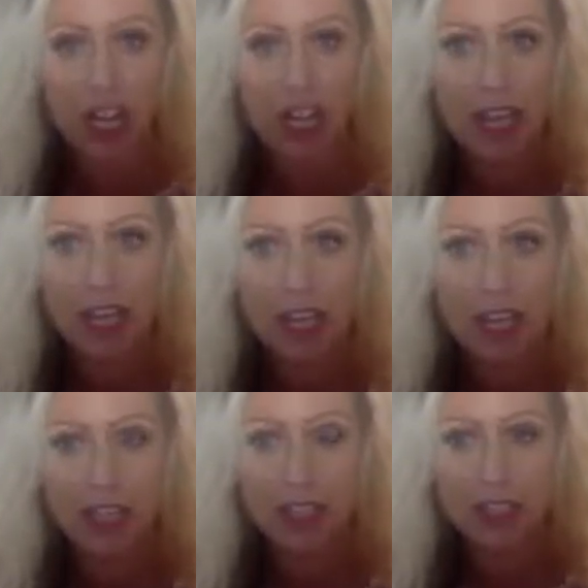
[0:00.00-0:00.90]

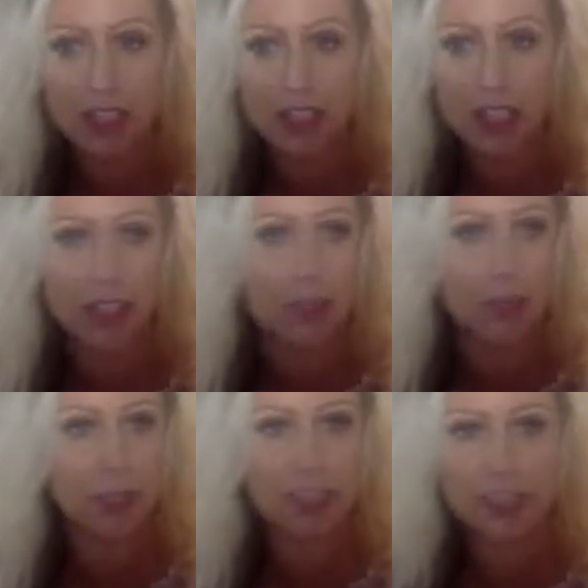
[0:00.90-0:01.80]
and her
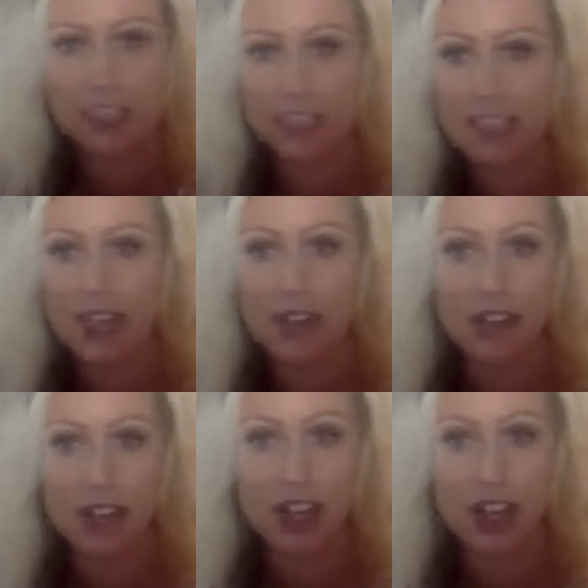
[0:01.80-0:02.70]
husband gets out of the
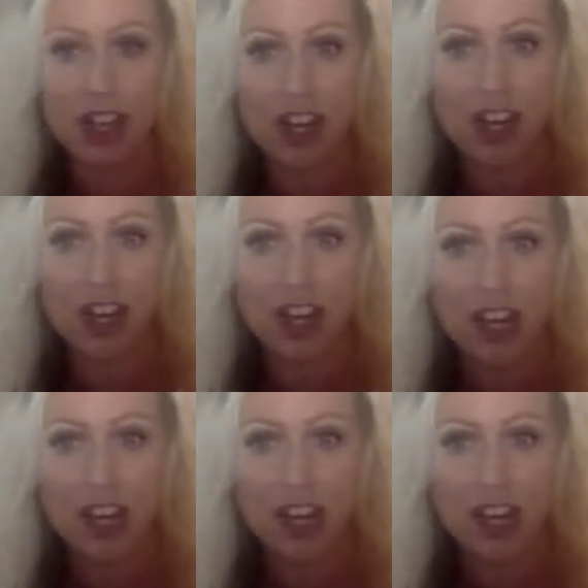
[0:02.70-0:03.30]
car